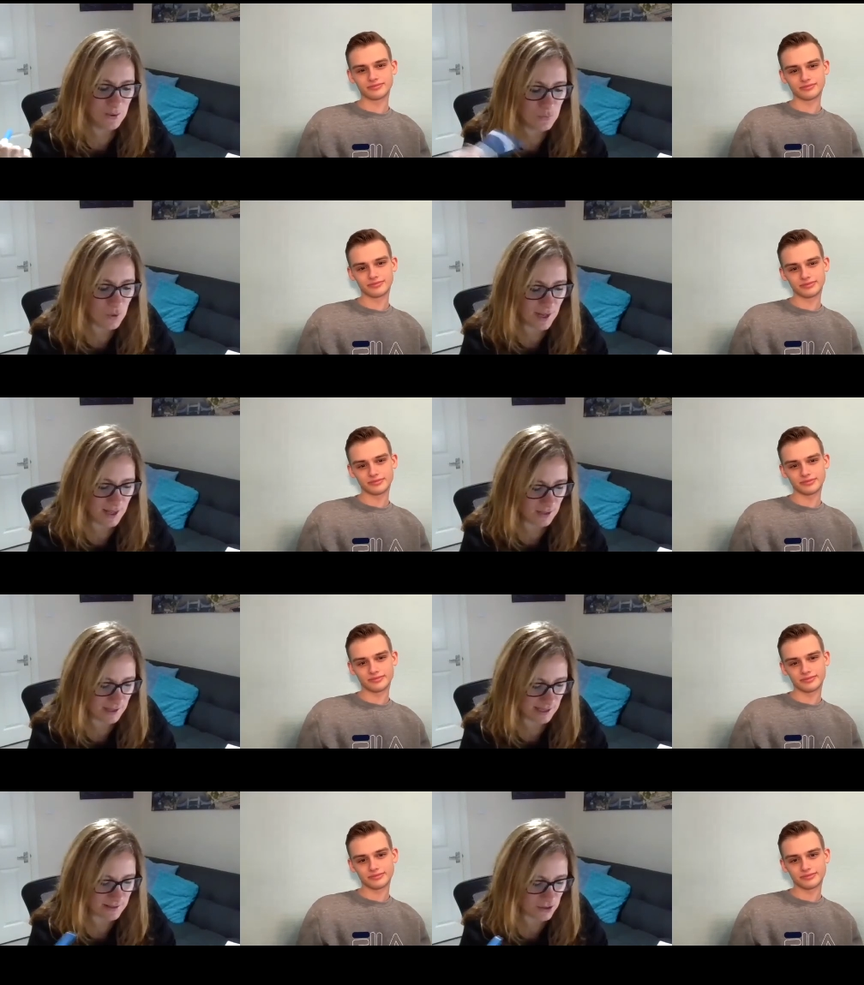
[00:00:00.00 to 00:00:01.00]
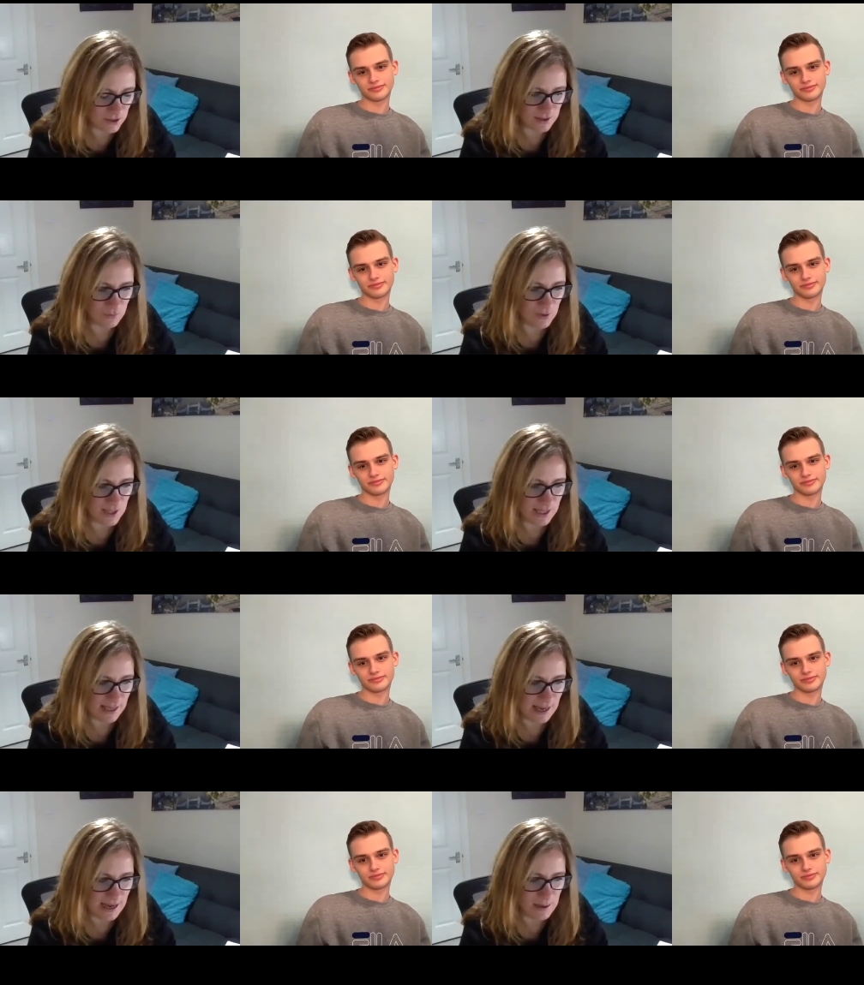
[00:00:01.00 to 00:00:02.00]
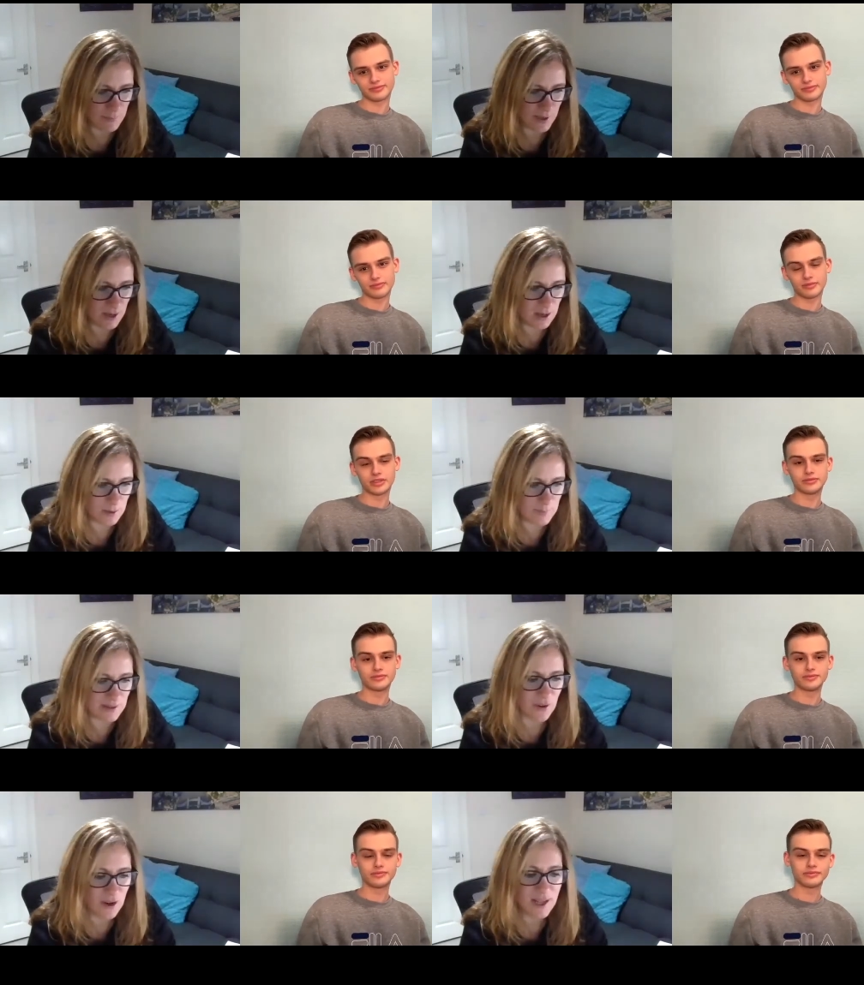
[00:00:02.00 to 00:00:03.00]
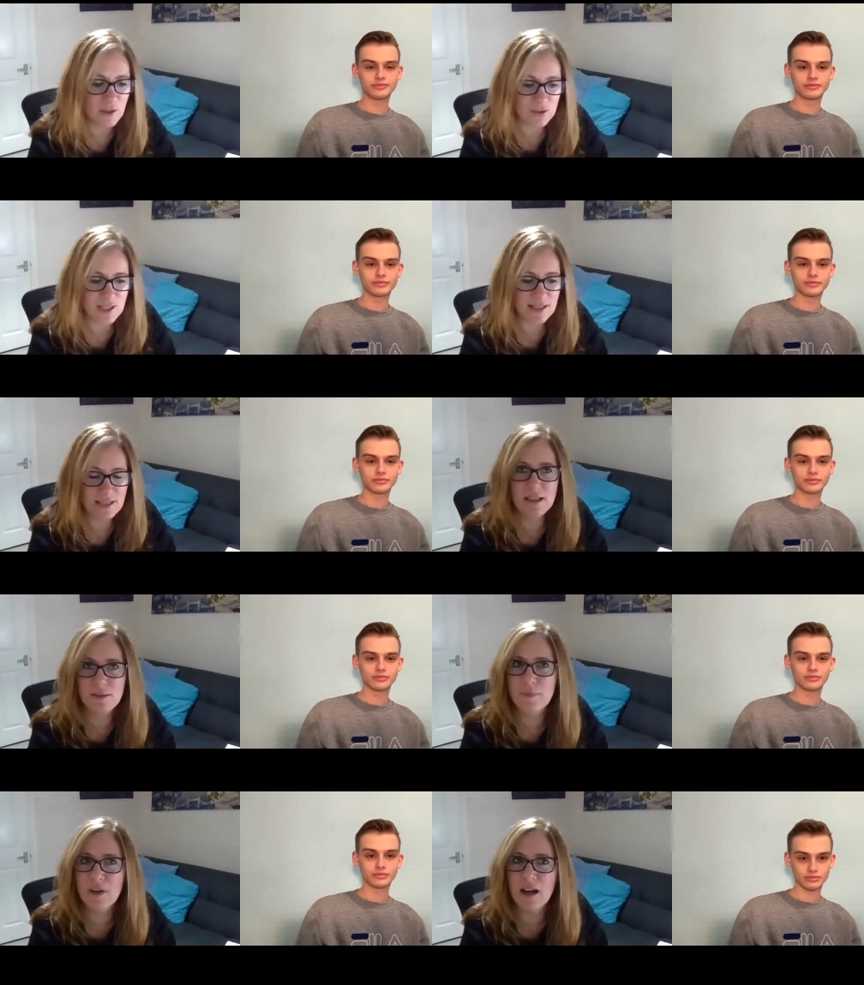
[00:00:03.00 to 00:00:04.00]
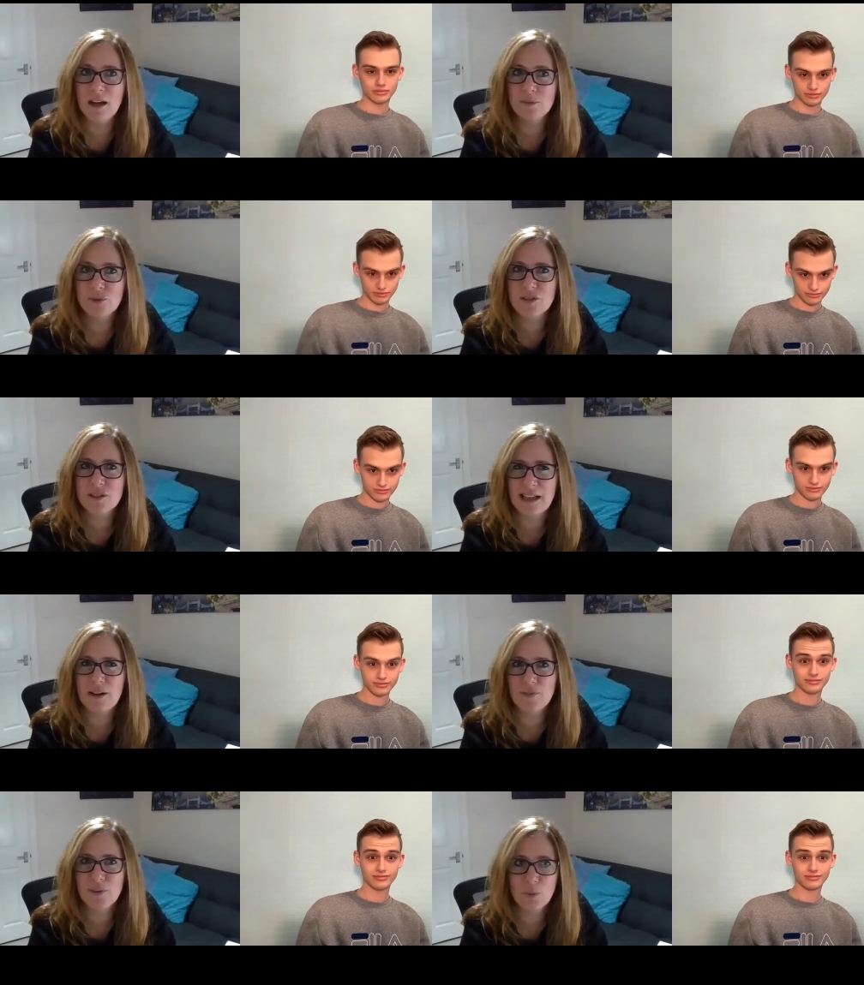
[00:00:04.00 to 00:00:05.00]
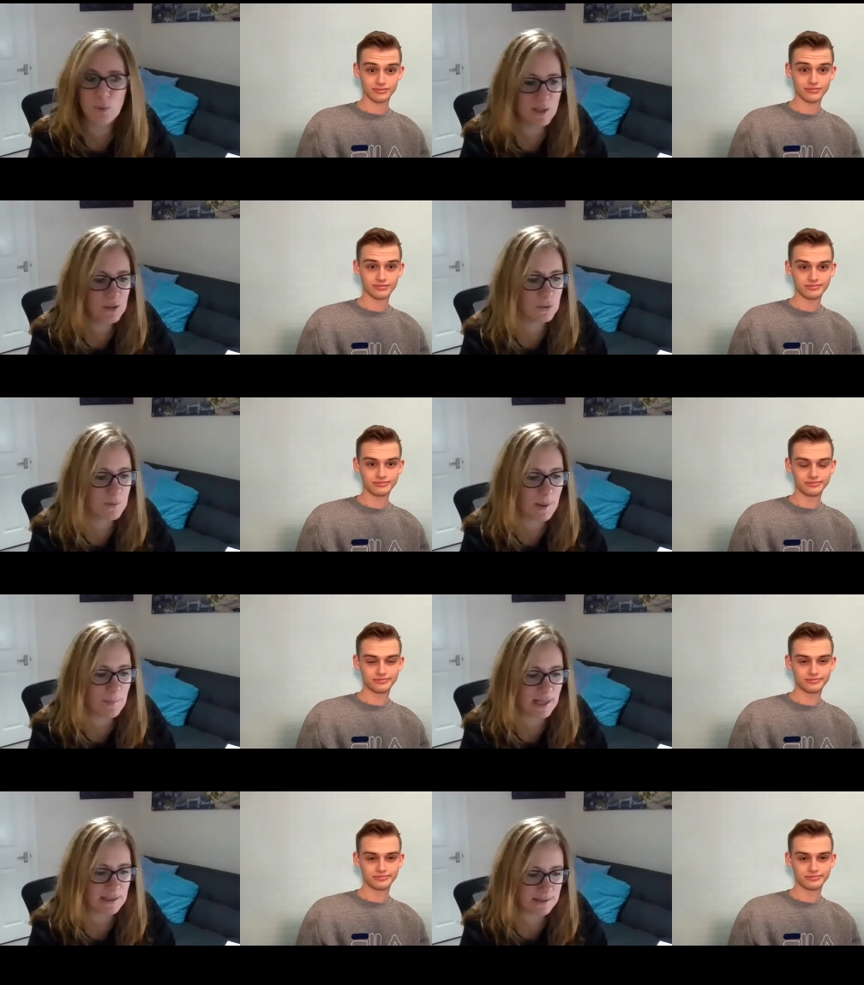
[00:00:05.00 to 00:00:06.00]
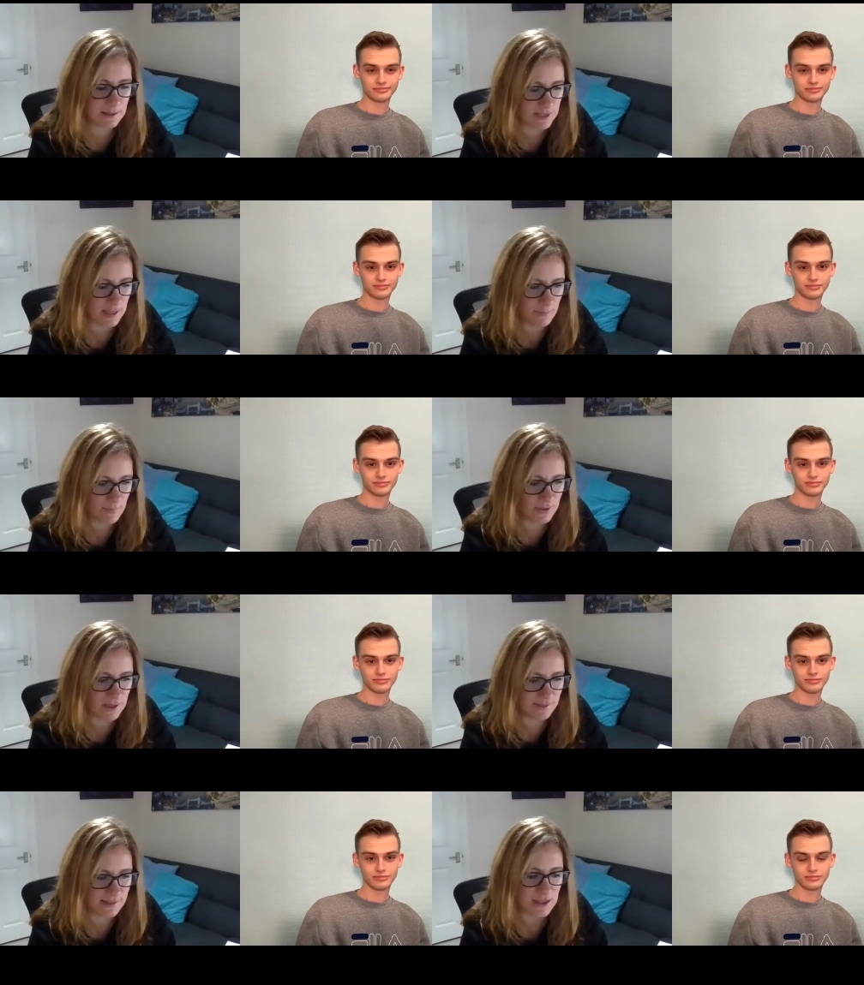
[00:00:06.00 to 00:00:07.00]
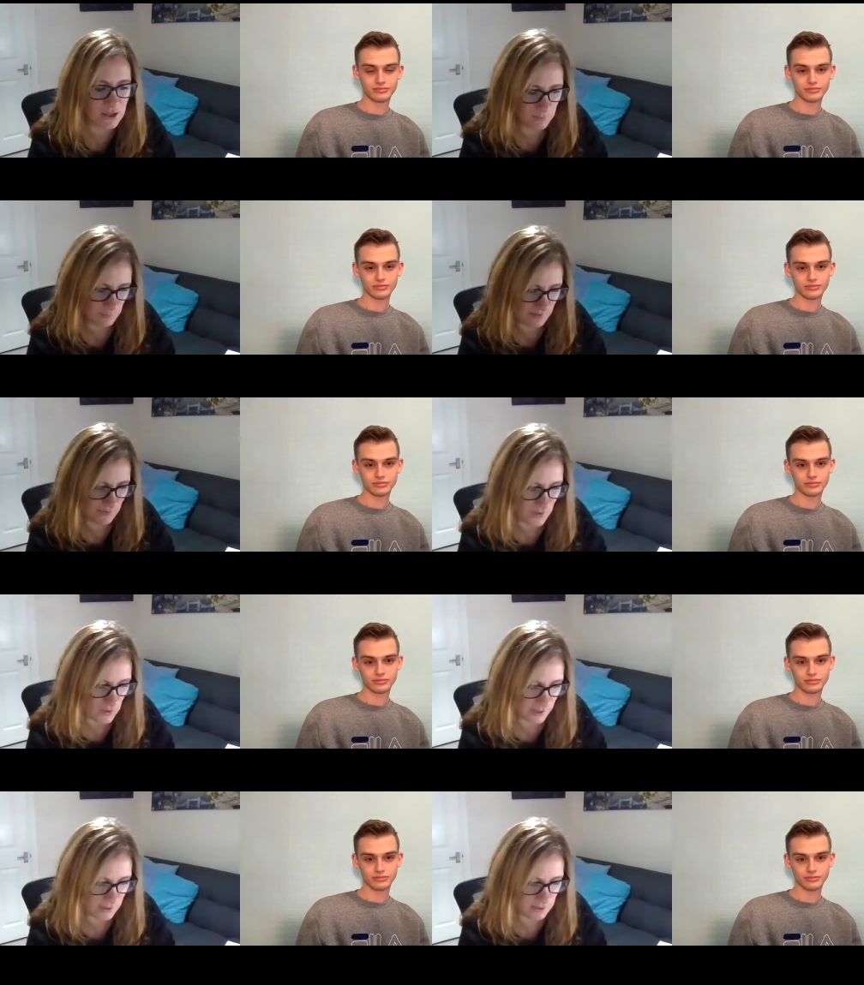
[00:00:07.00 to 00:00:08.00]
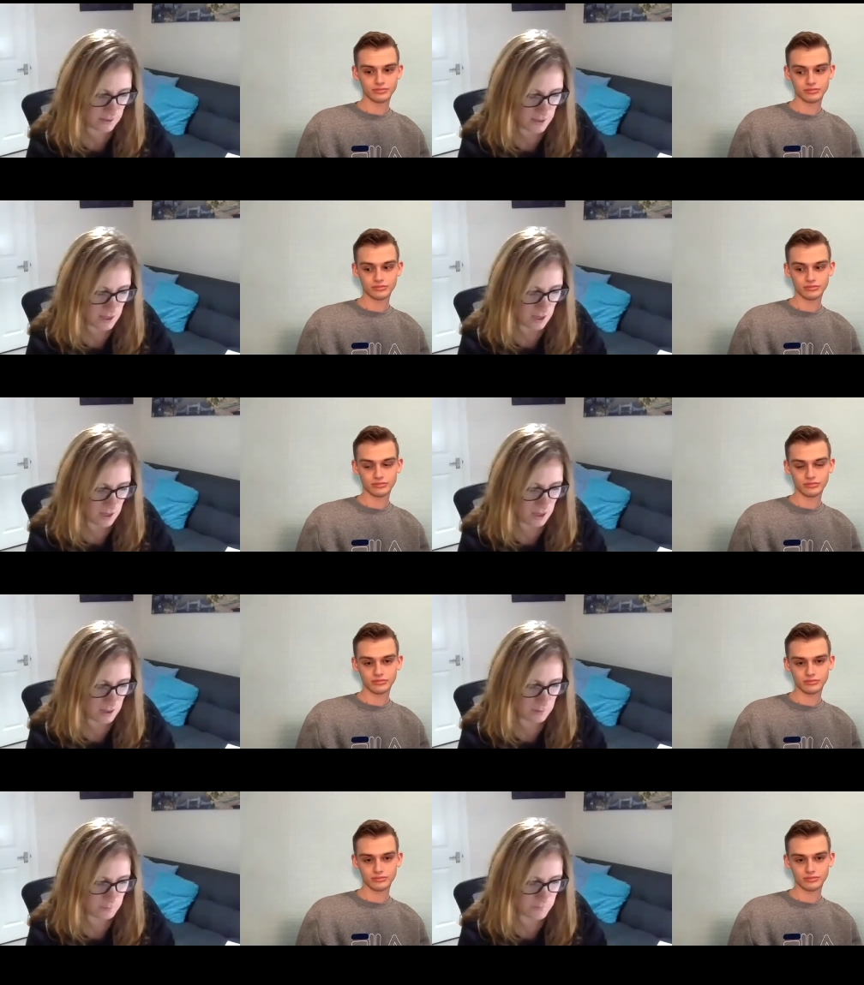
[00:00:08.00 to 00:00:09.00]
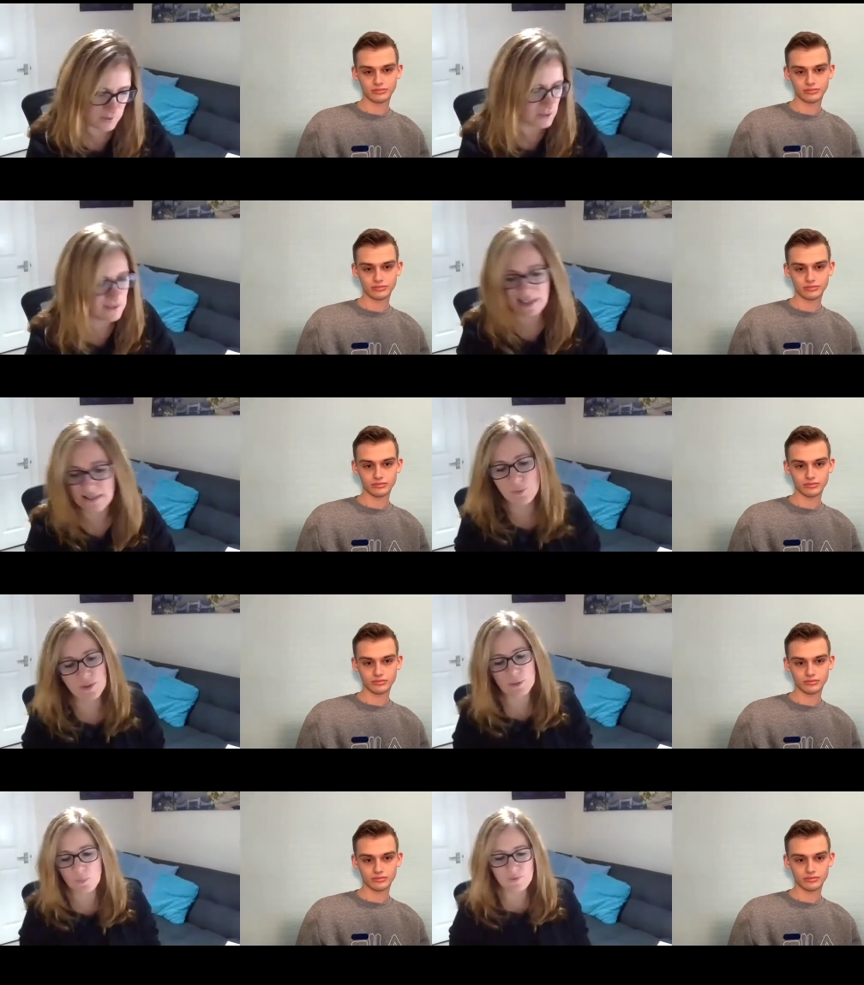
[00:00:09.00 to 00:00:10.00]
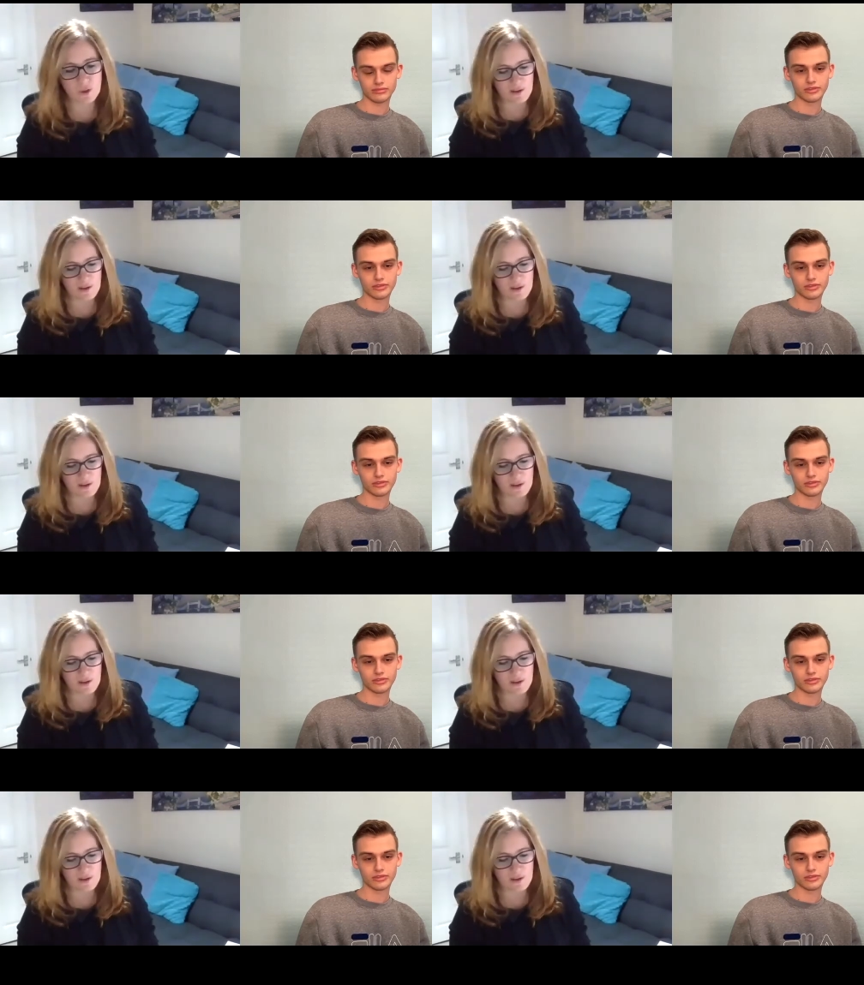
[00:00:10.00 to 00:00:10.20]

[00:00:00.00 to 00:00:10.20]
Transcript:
Speaker 1: Right. Okay. So just to recap, um, if I contact him uh, just to clarify what we talked about back in September, then that should be fine. Um, so yeah. So I think we've got